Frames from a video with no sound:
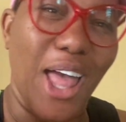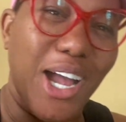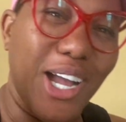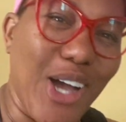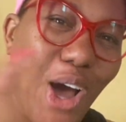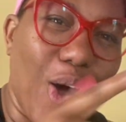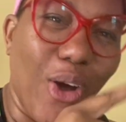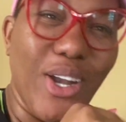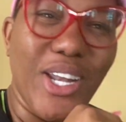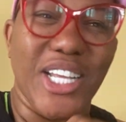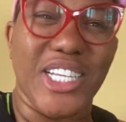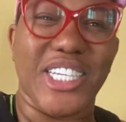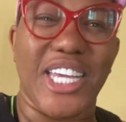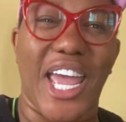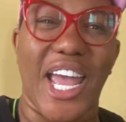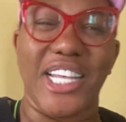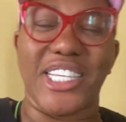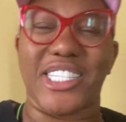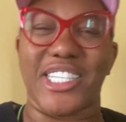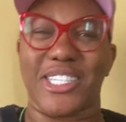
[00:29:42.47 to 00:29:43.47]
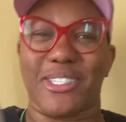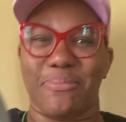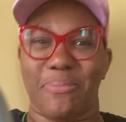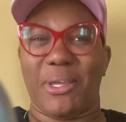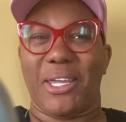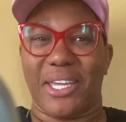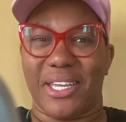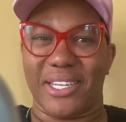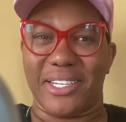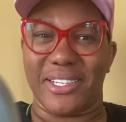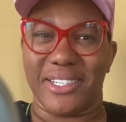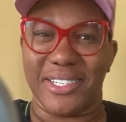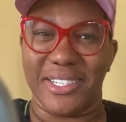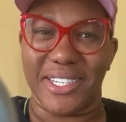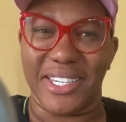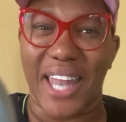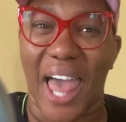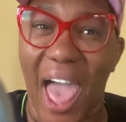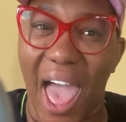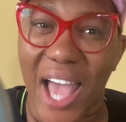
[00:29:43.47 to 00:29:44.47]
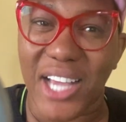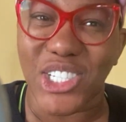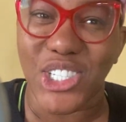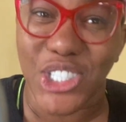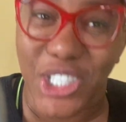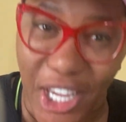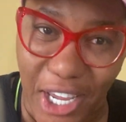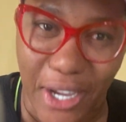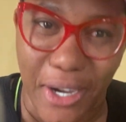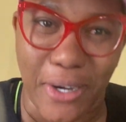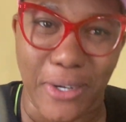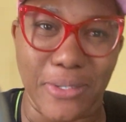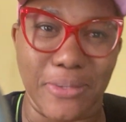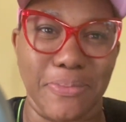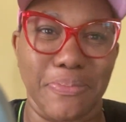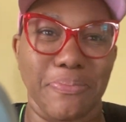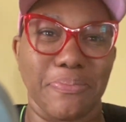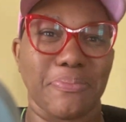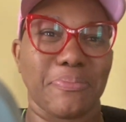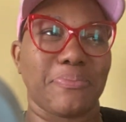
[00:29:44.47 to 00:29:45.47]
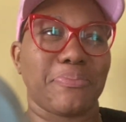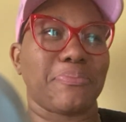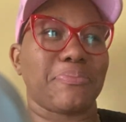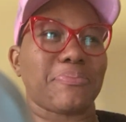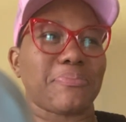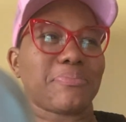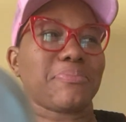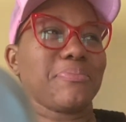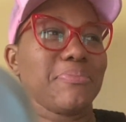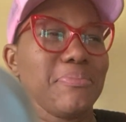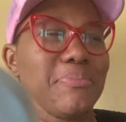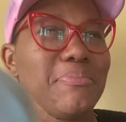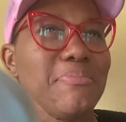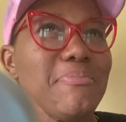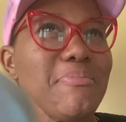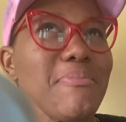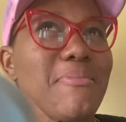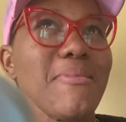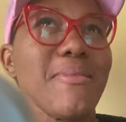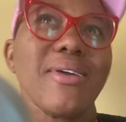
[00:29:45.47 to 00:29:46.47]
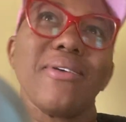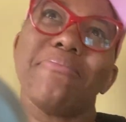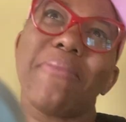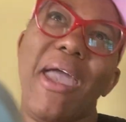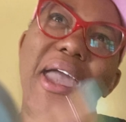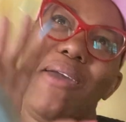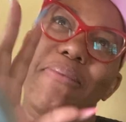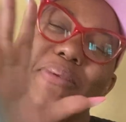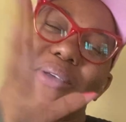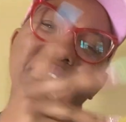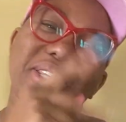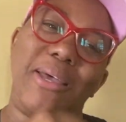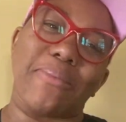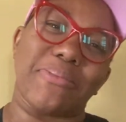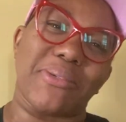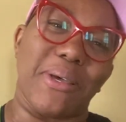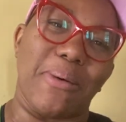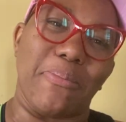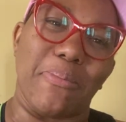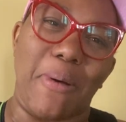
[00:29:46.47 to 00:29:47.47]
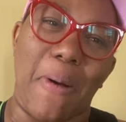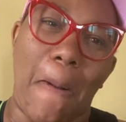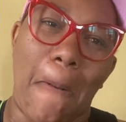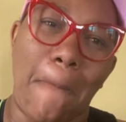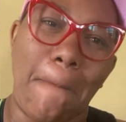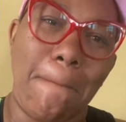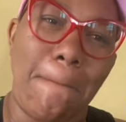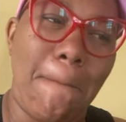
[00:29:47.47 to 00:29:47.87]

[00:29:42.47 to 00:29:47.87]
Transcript: Going to chancellor's meeting last year, maybe September.